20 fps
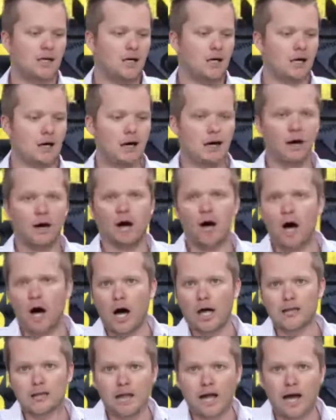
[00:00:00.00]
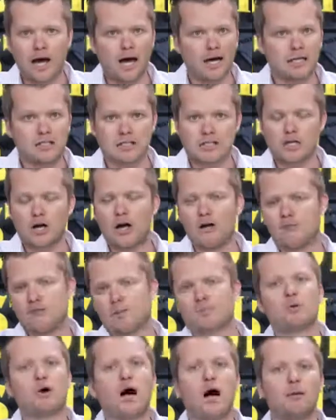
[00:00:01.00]
uh, online solve
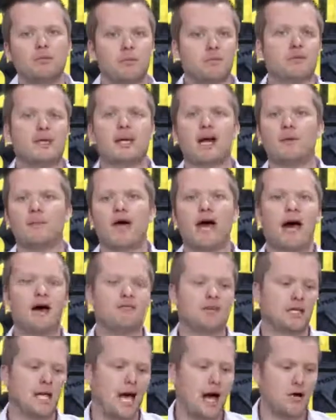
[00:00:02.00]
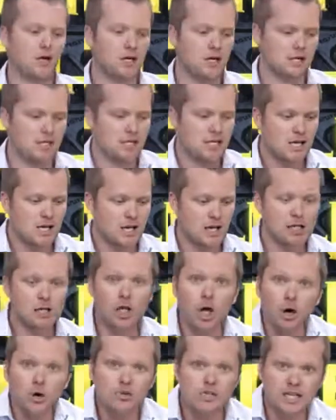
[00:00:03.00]
the problem that I'm having? How does
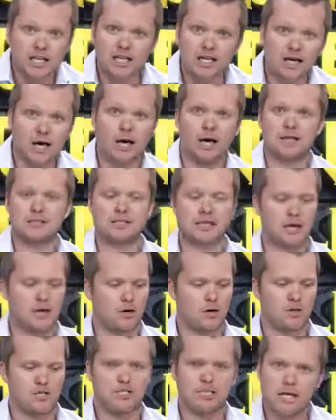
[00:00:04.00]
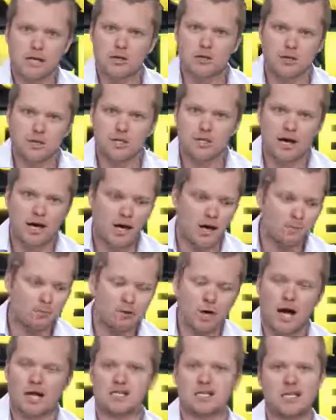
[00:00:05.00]
closing content or sales uh,
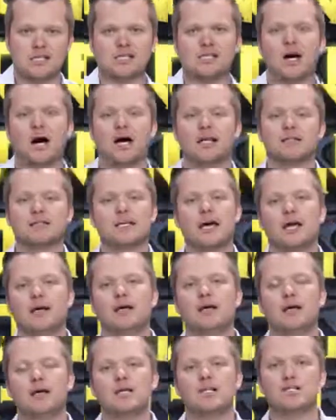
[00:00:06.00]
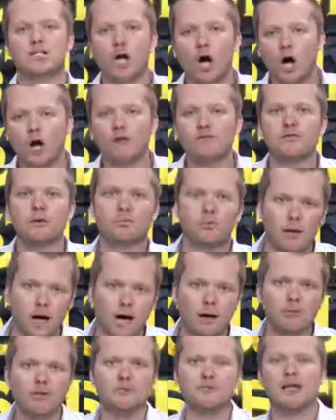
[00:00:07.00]
process content solve the
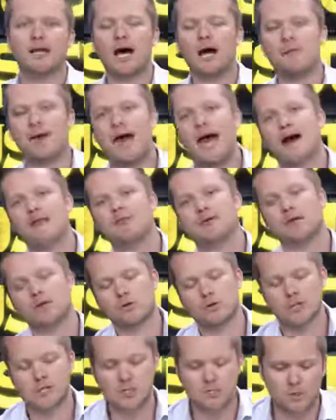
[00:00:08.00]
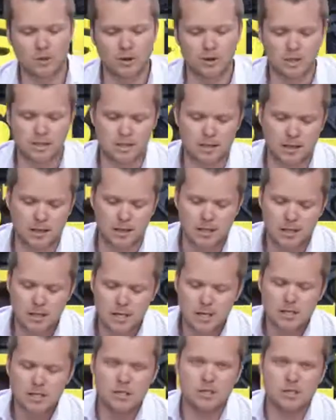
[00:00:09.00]
problem that I'm having or experiencing? So